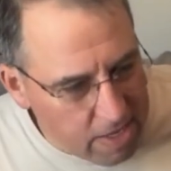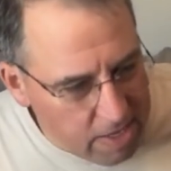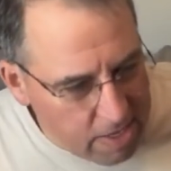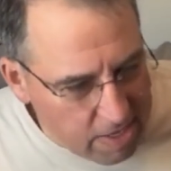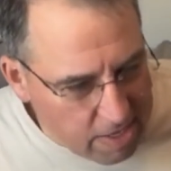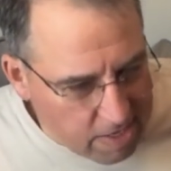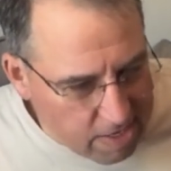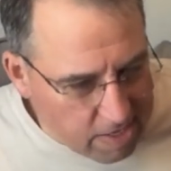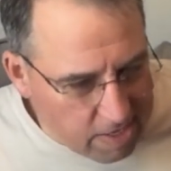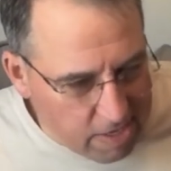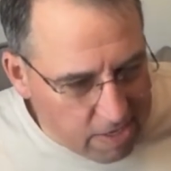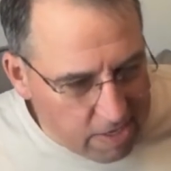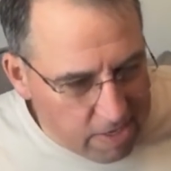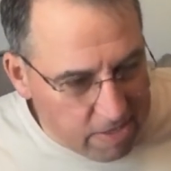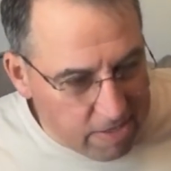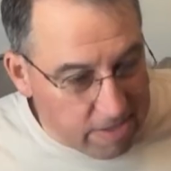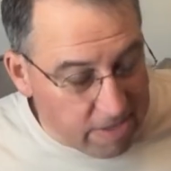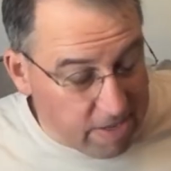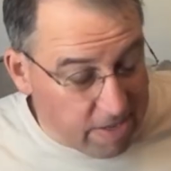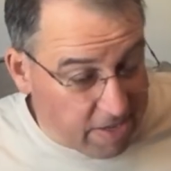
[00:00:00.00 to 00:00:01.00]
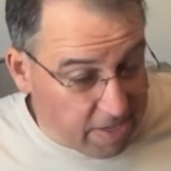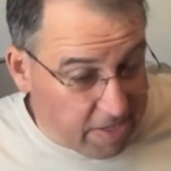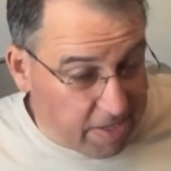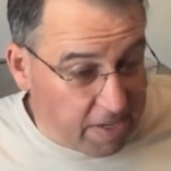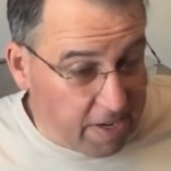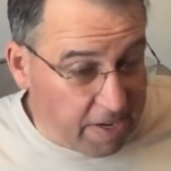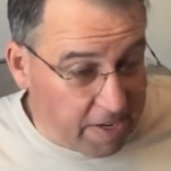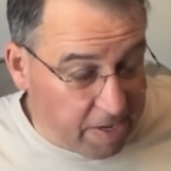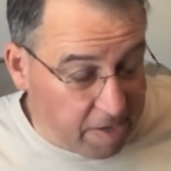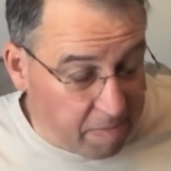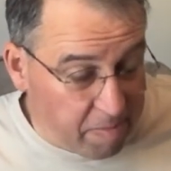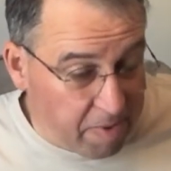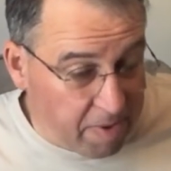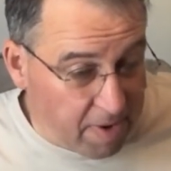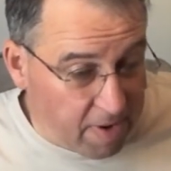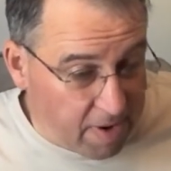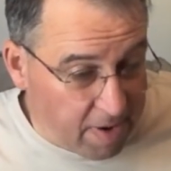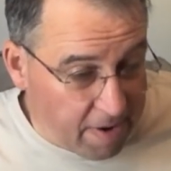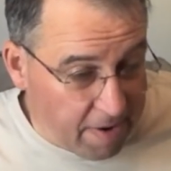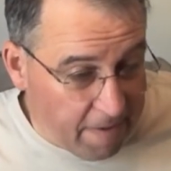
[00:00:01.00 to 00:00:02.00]
Now, here's the exciting
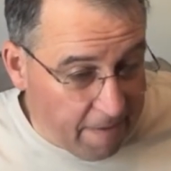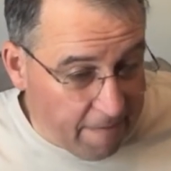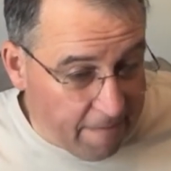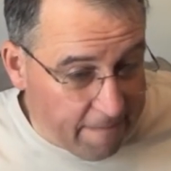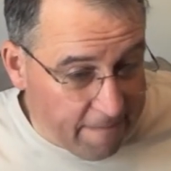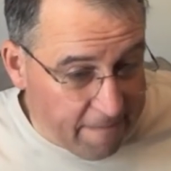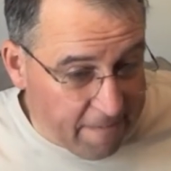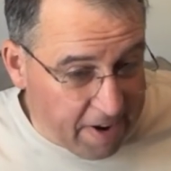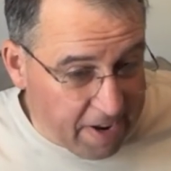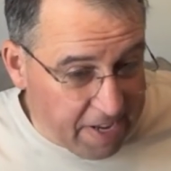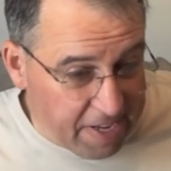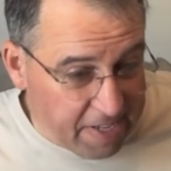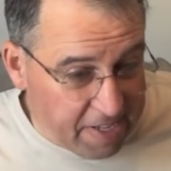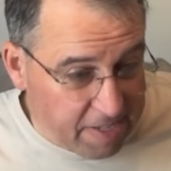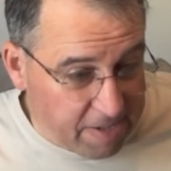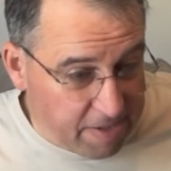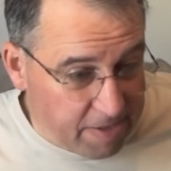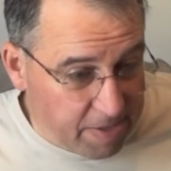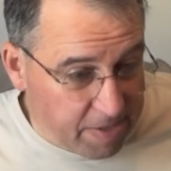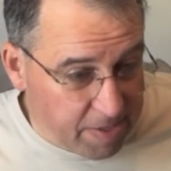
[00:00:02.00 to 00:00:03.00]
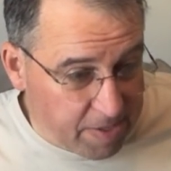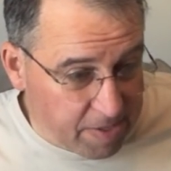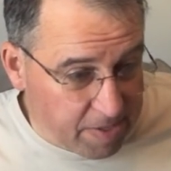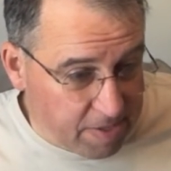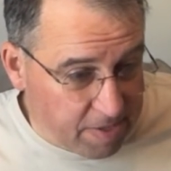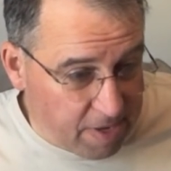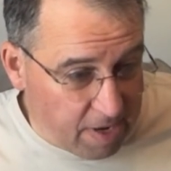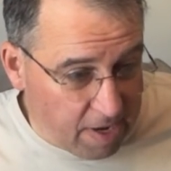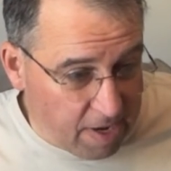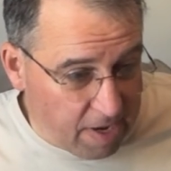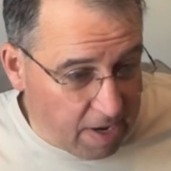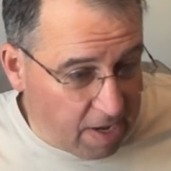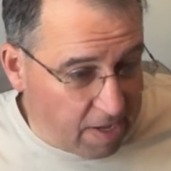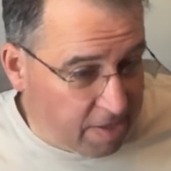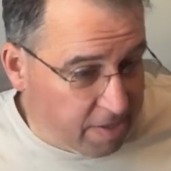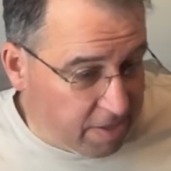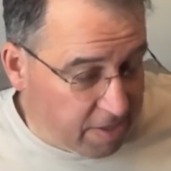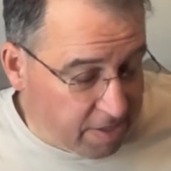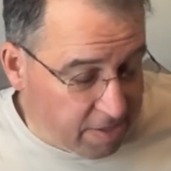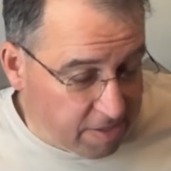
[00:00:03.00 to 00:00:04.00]
part, right? There's, I
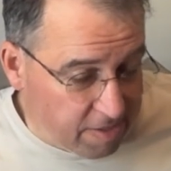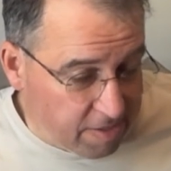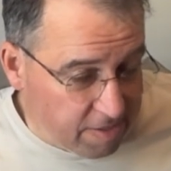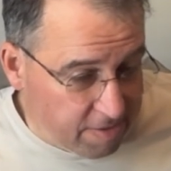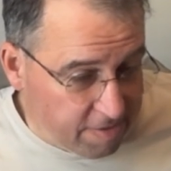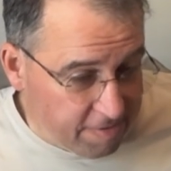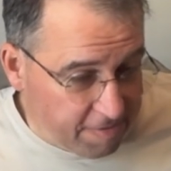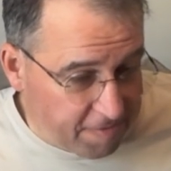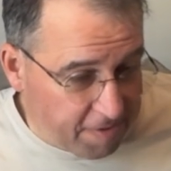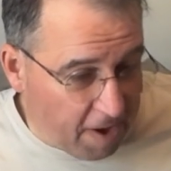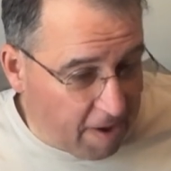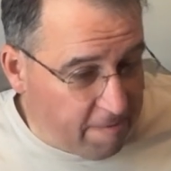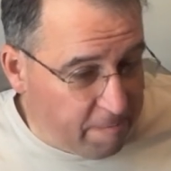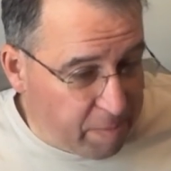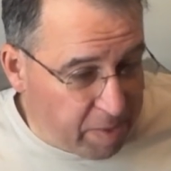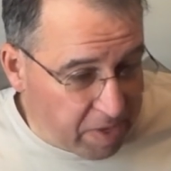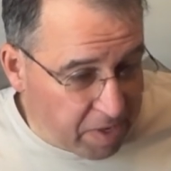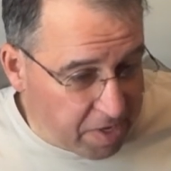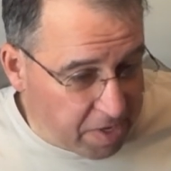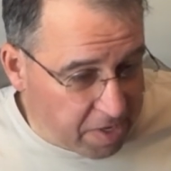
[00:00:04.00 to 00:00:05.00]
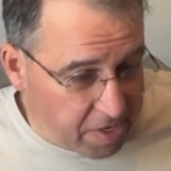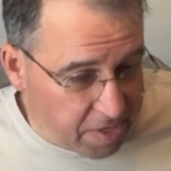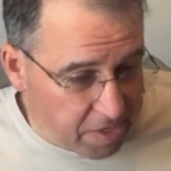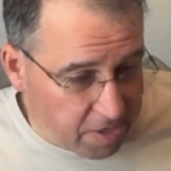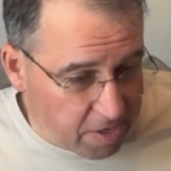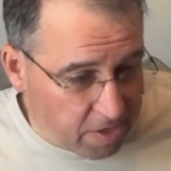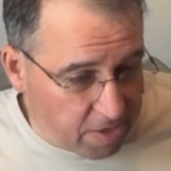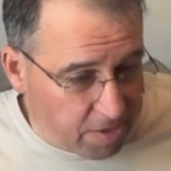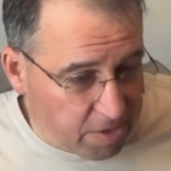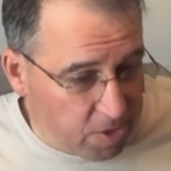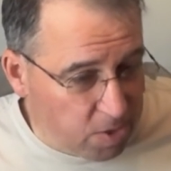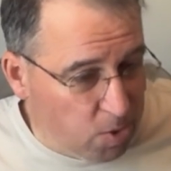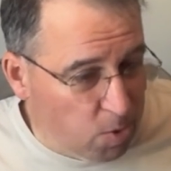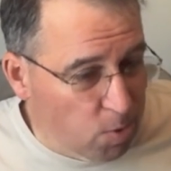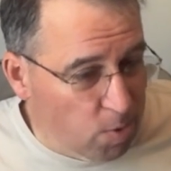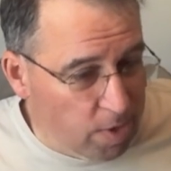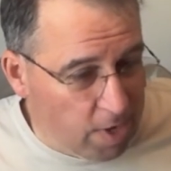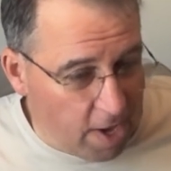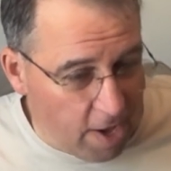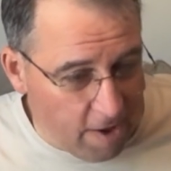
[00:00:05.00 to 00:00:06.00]
don't know, 5 billion adults,
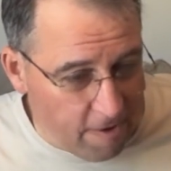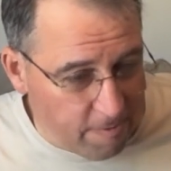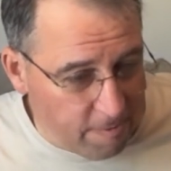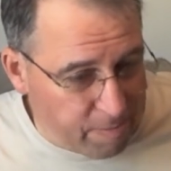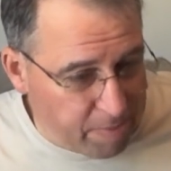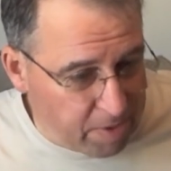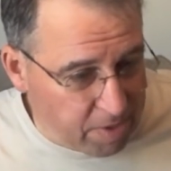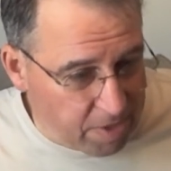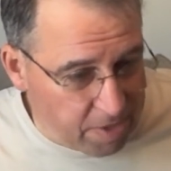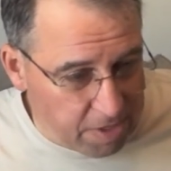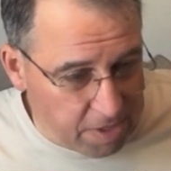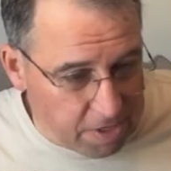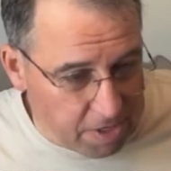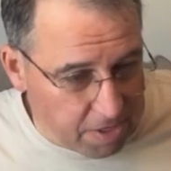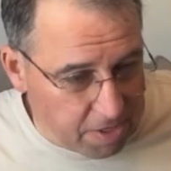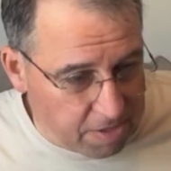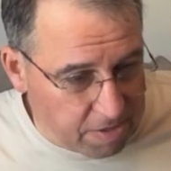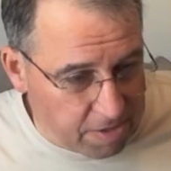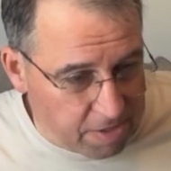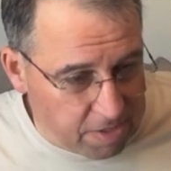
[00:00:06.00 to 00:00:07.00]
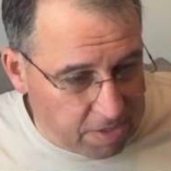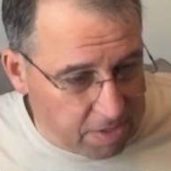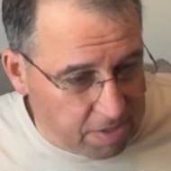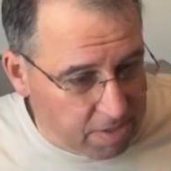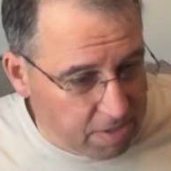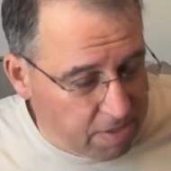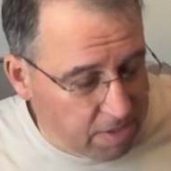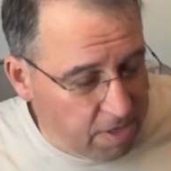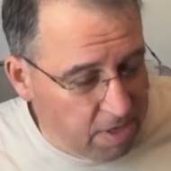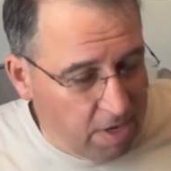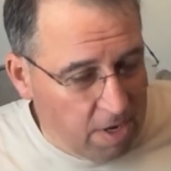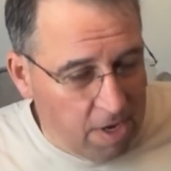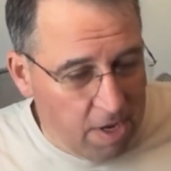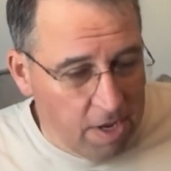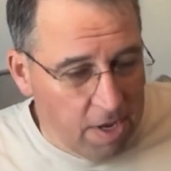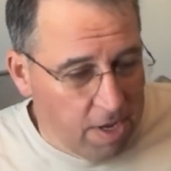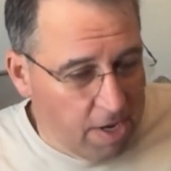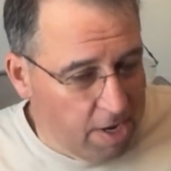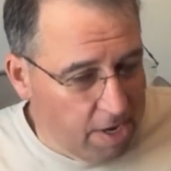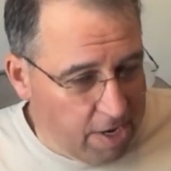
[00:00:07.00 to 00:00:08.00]
2.5 billion children,
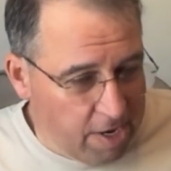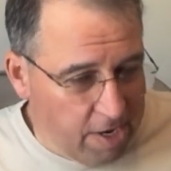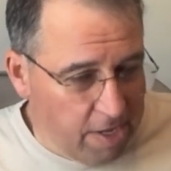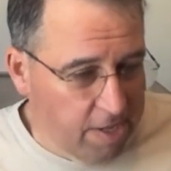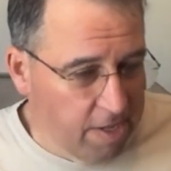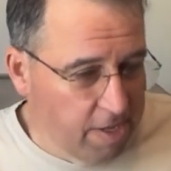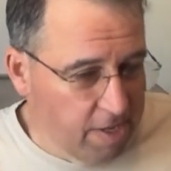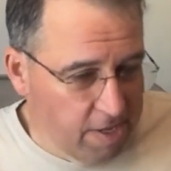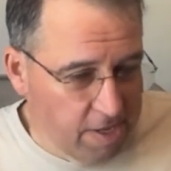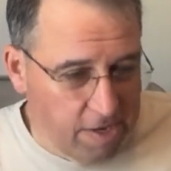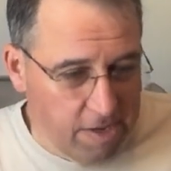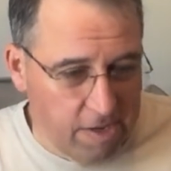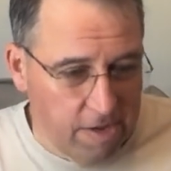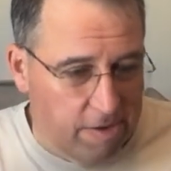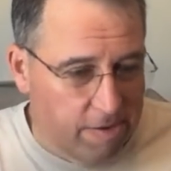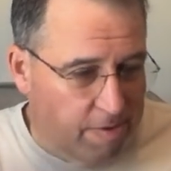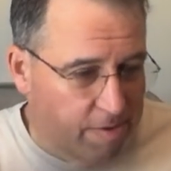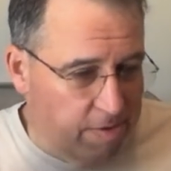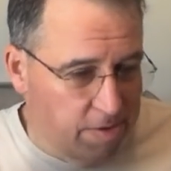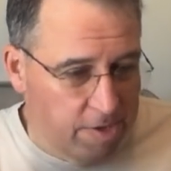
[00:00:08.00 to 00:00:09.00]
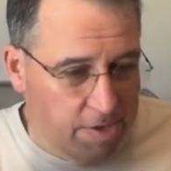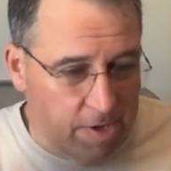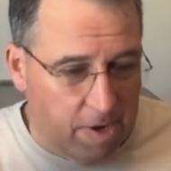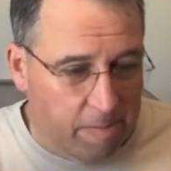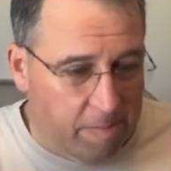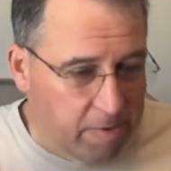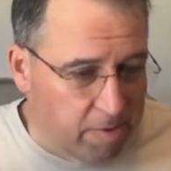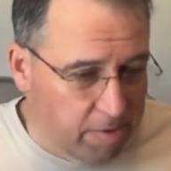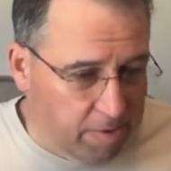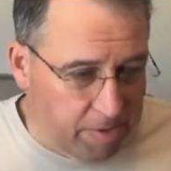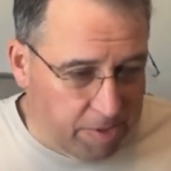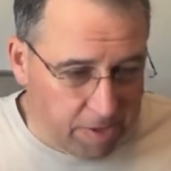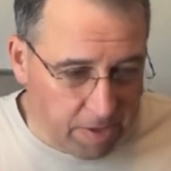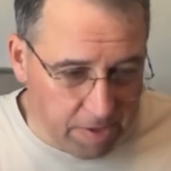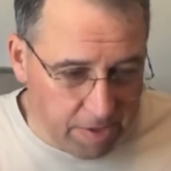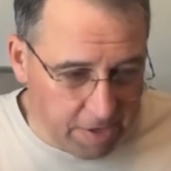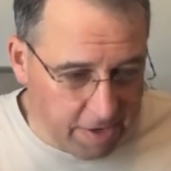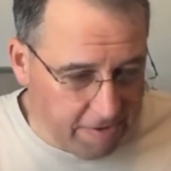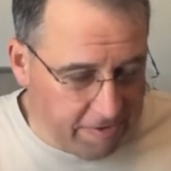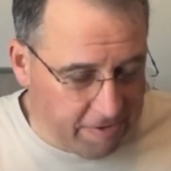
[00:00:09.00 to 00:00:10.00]
and the numbers
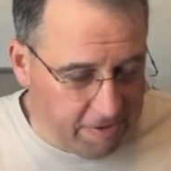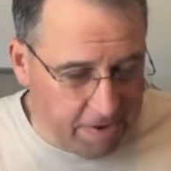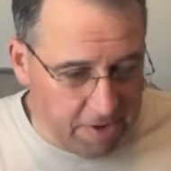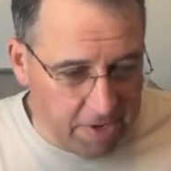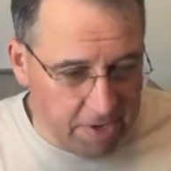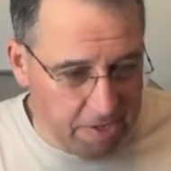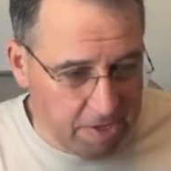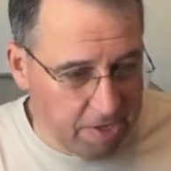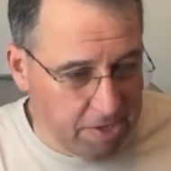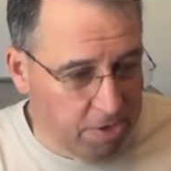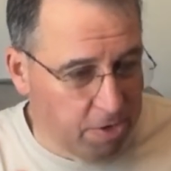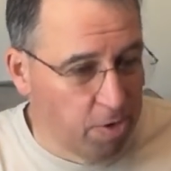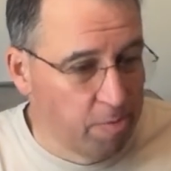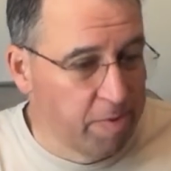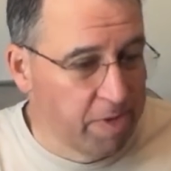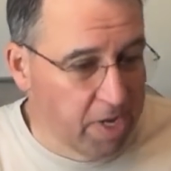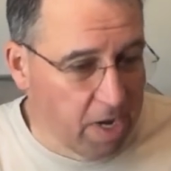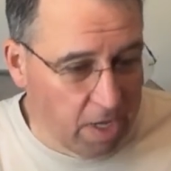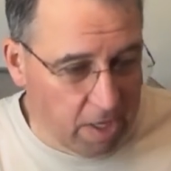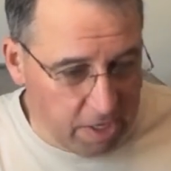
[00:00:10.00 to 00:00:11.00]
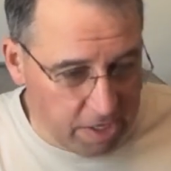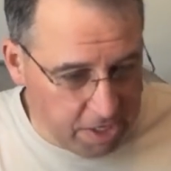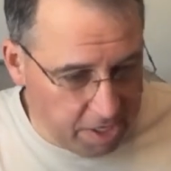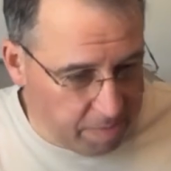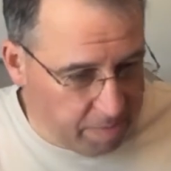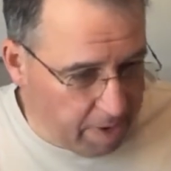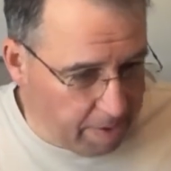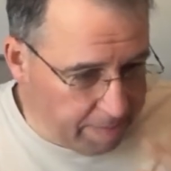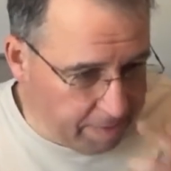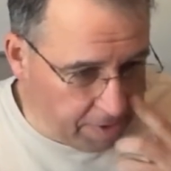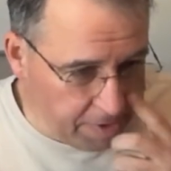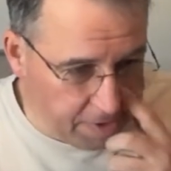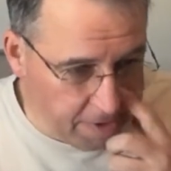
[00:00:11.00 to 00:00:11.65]
are different and the terminology might be